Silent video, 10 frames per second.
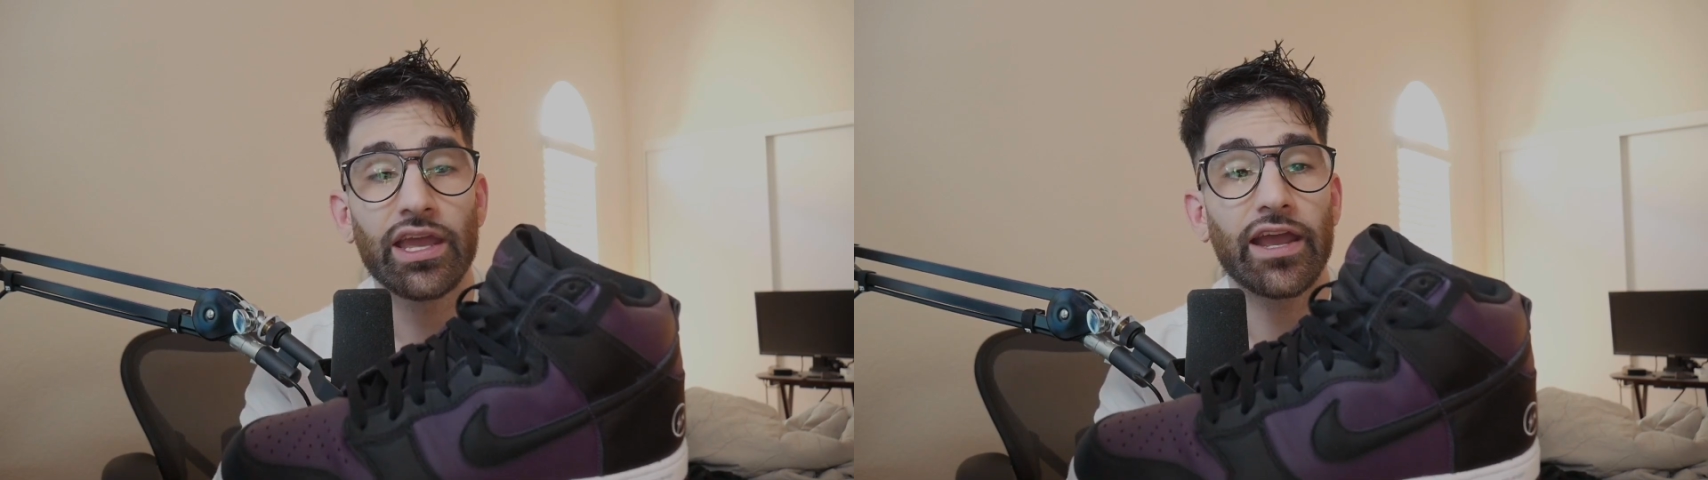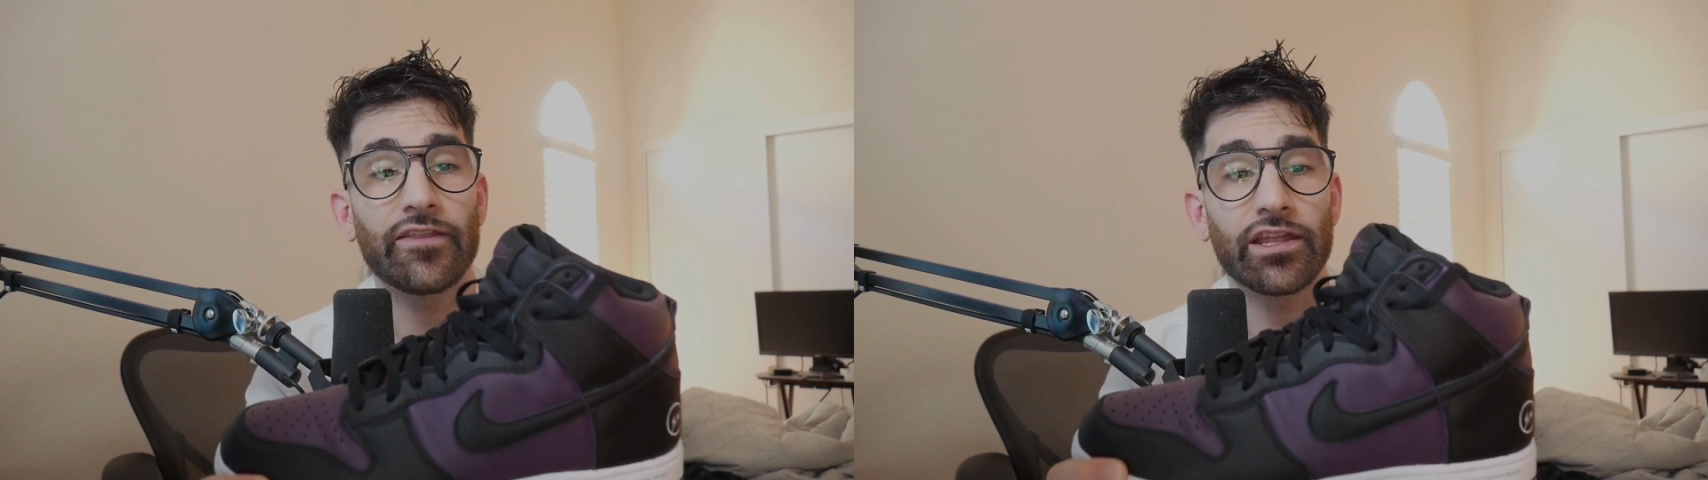
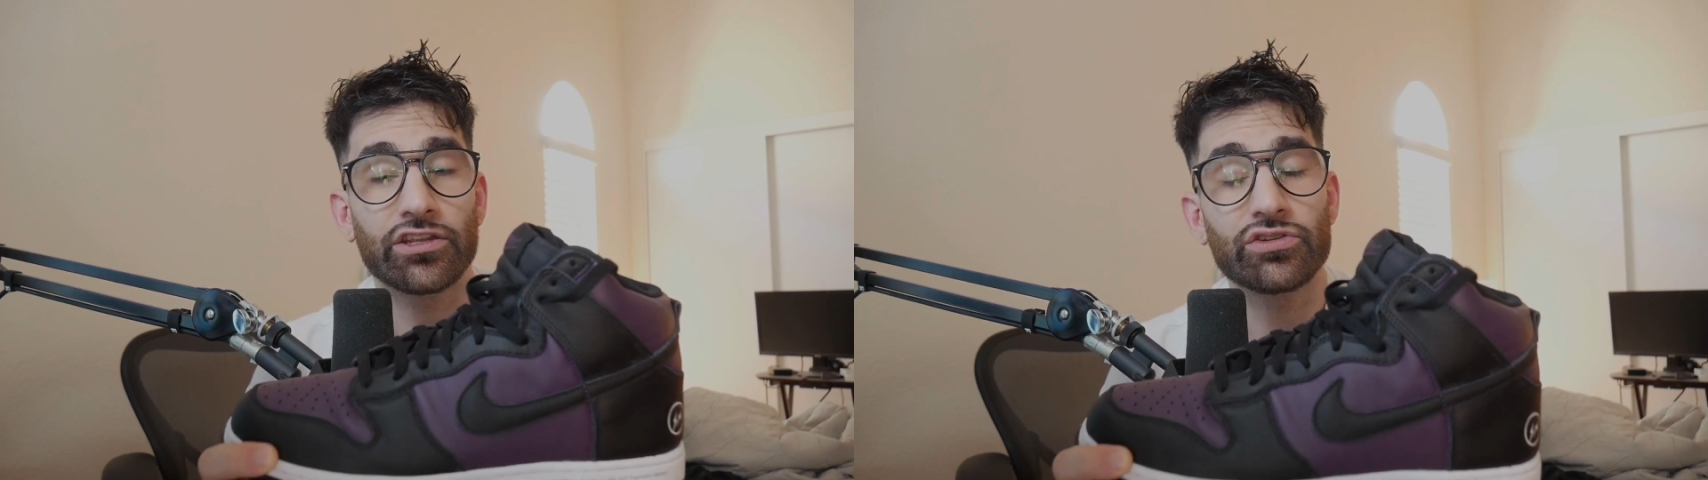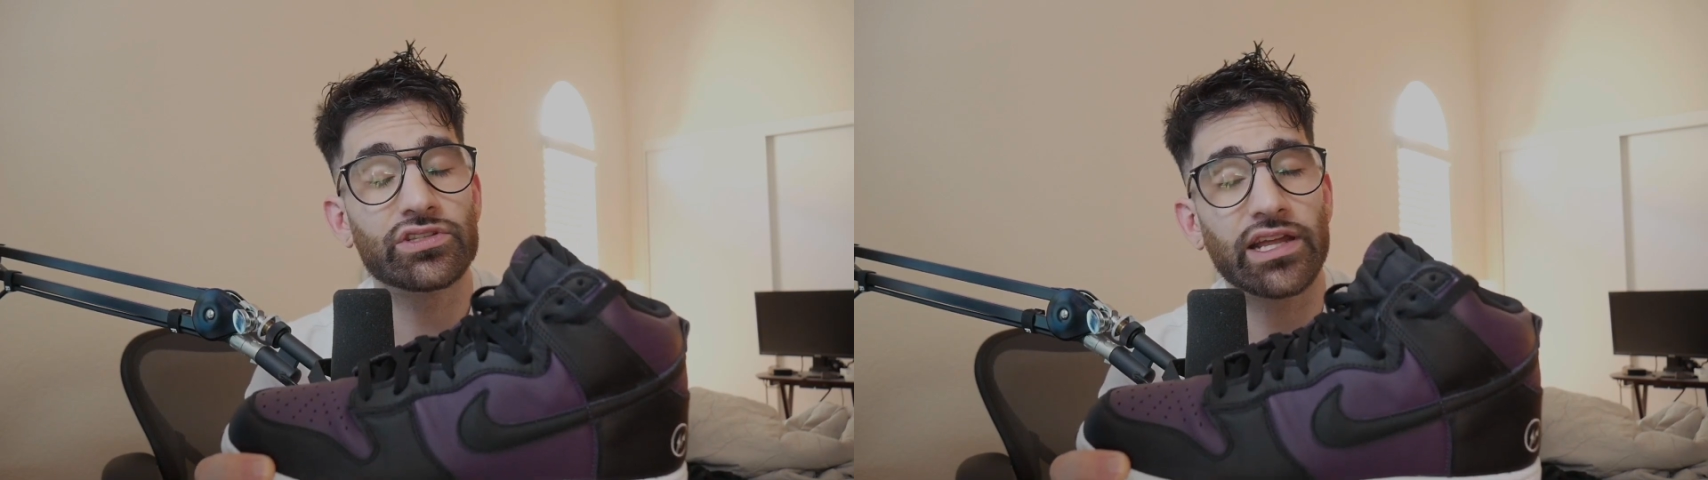and then
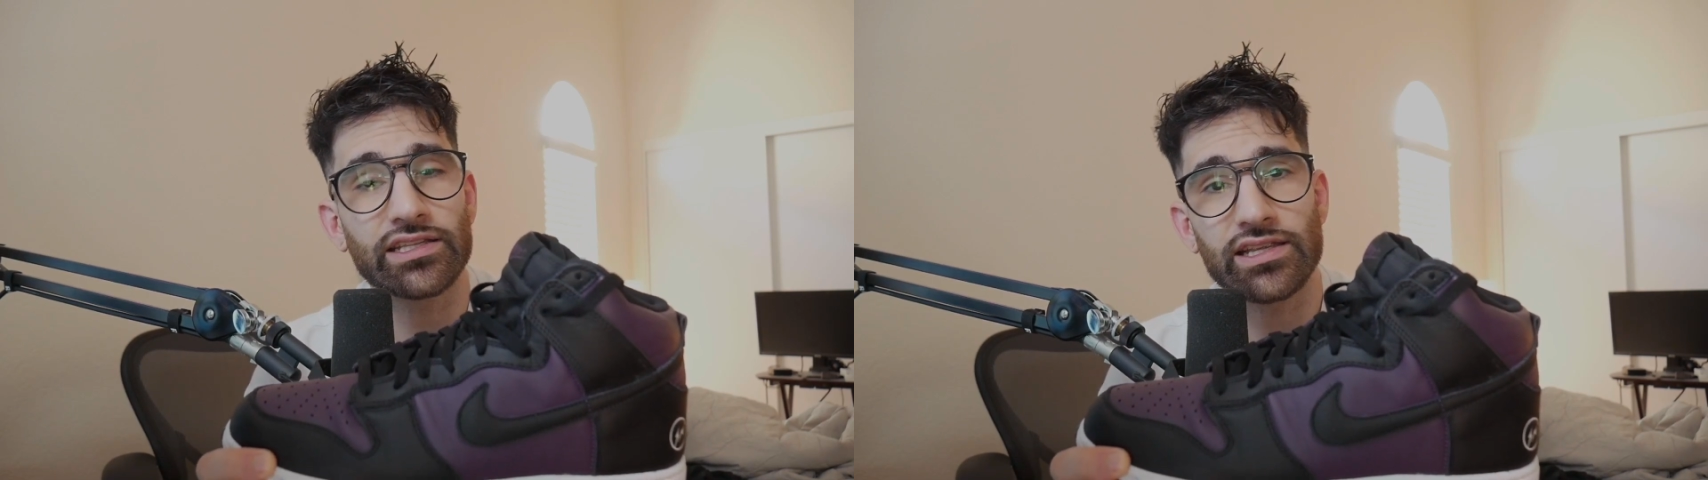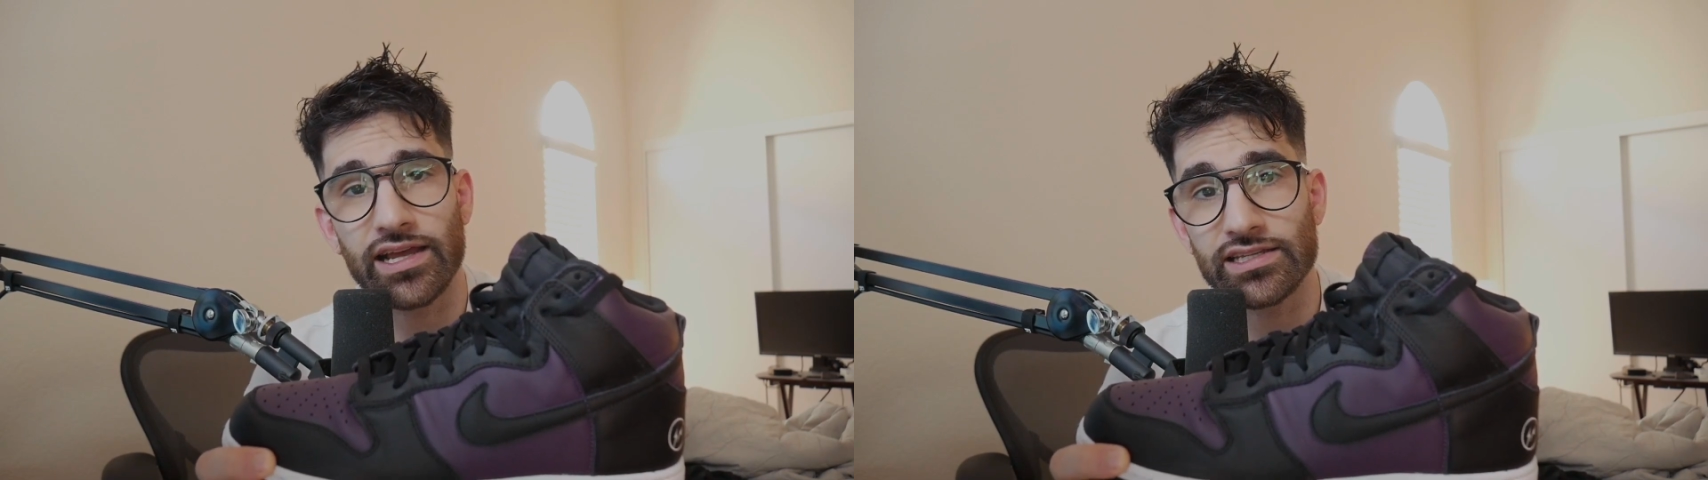use that
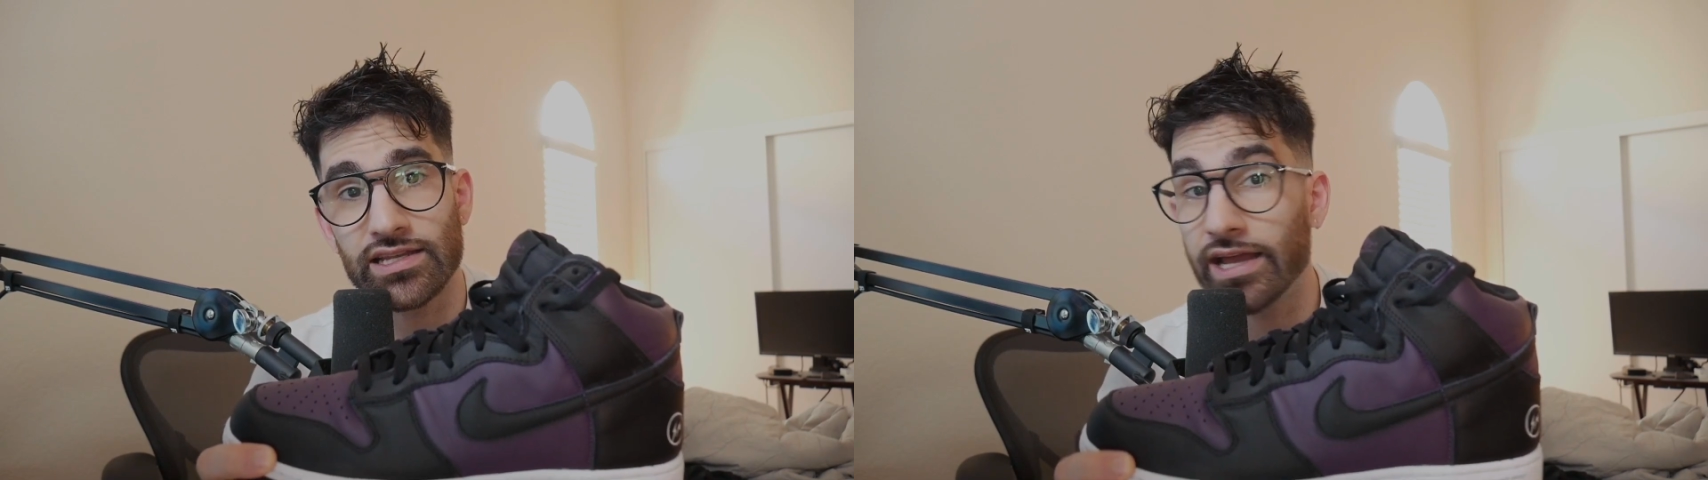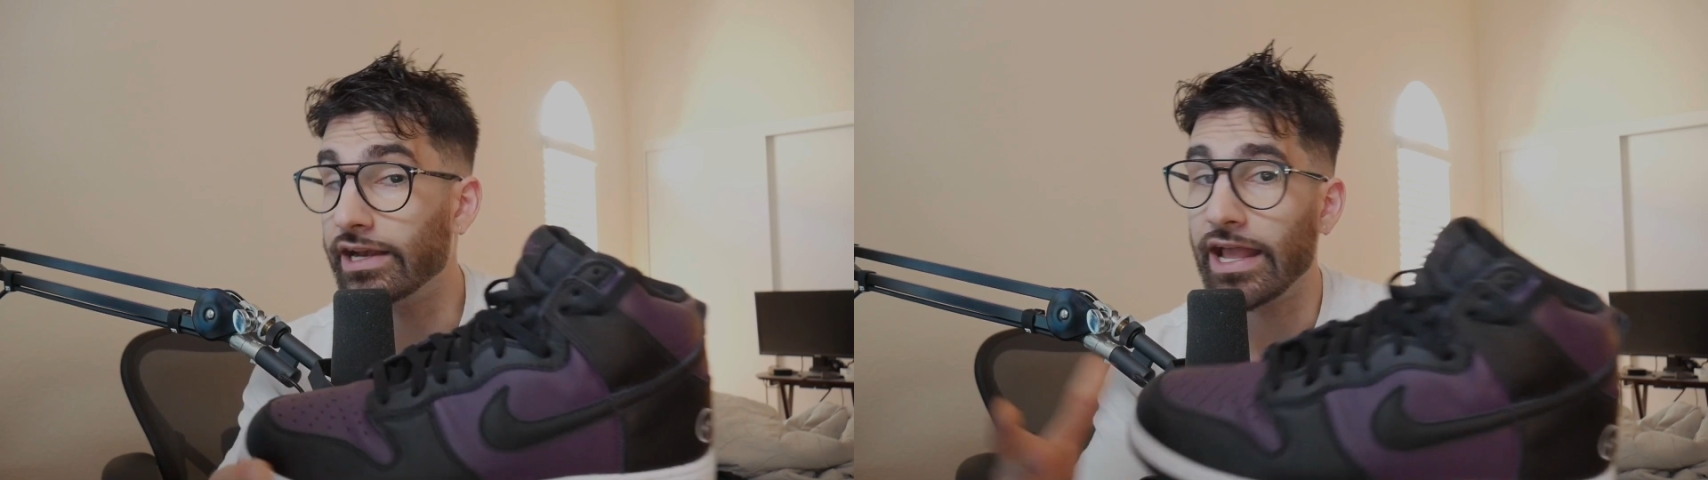size
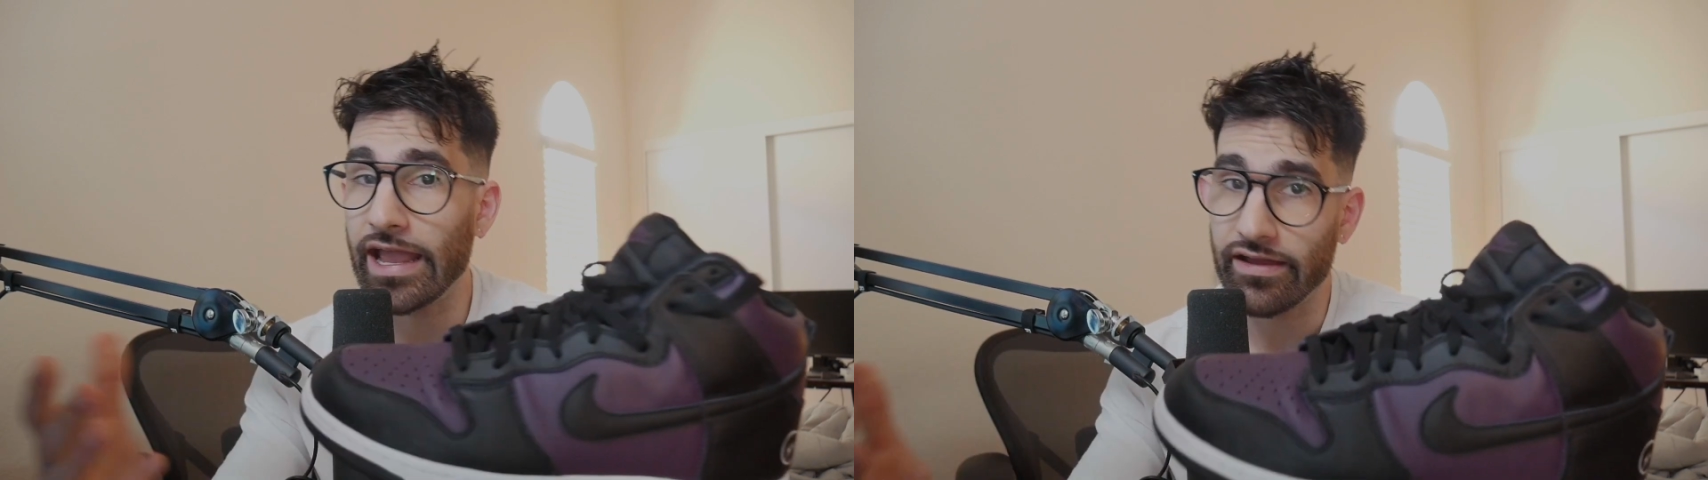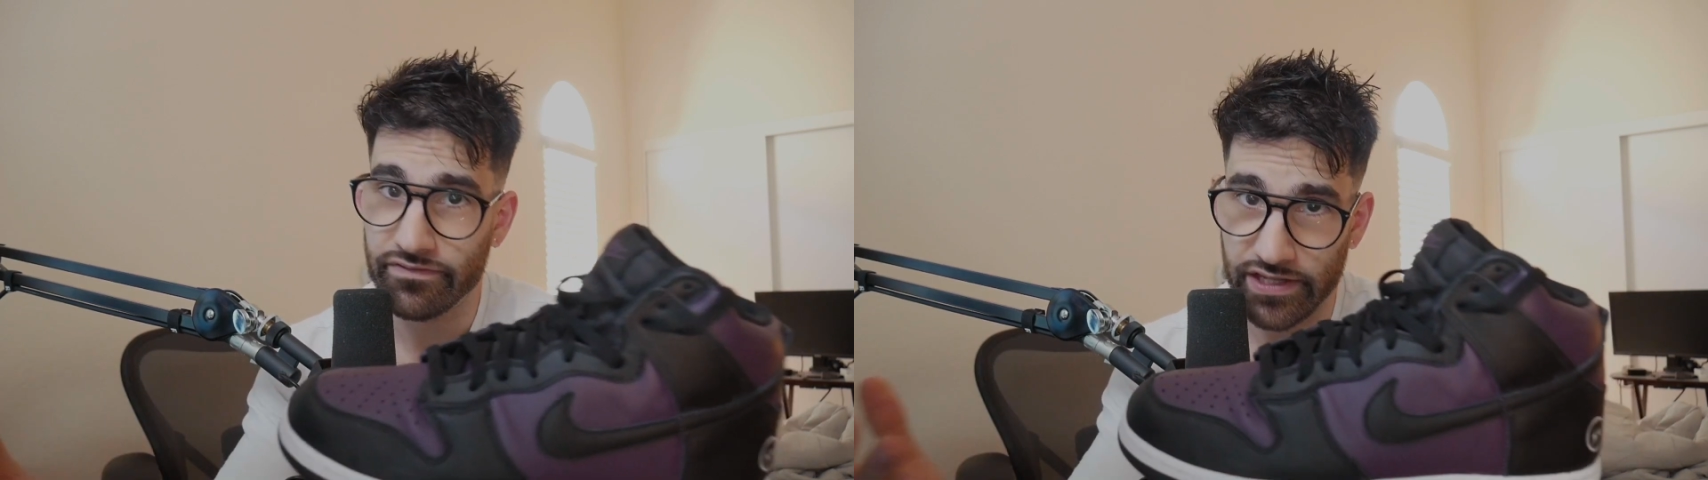nine and a half